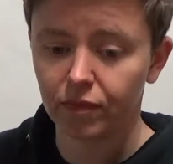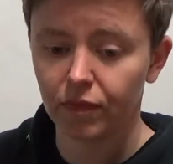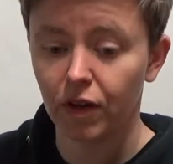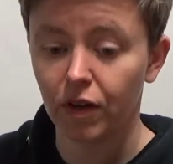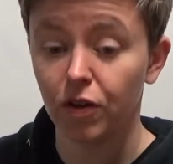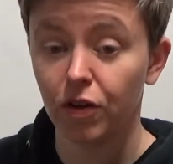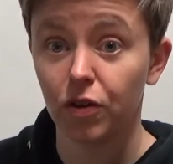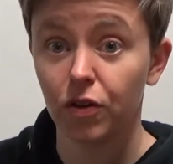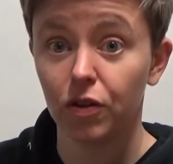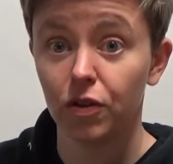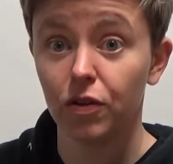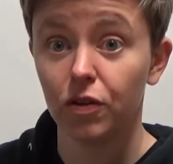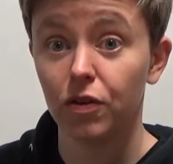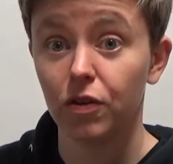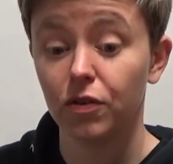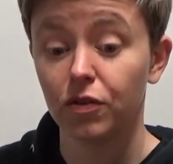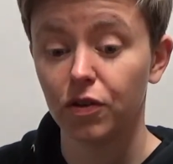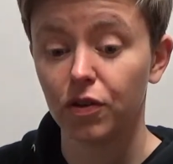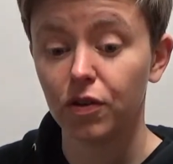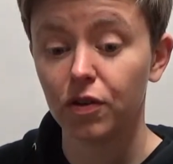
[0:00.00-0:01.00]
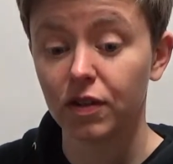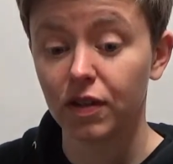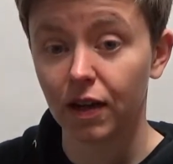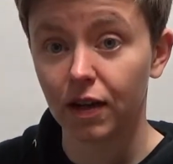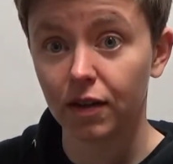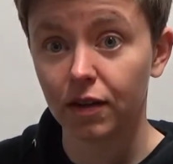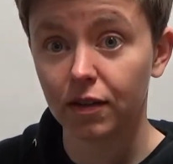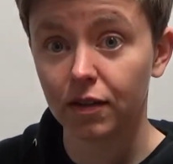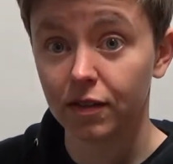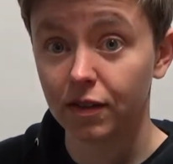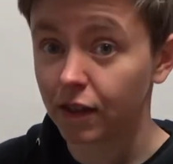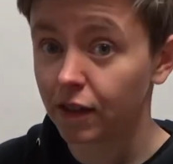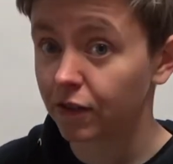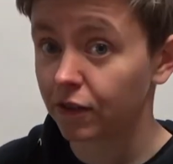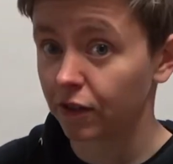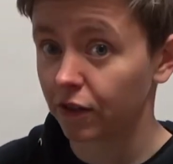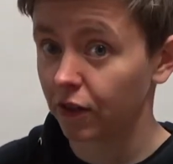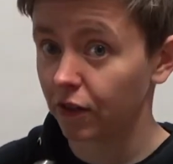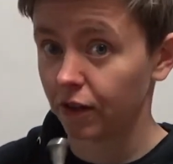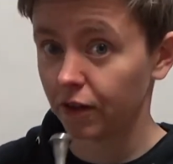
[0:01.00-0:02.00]
You can do 2 tongue, 6
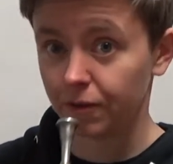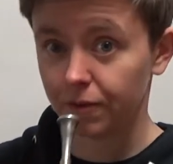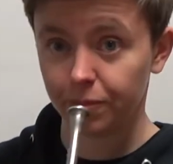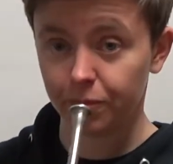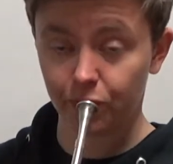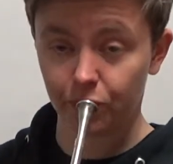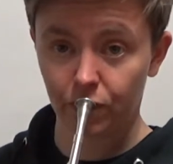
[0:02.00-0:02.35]
slurred.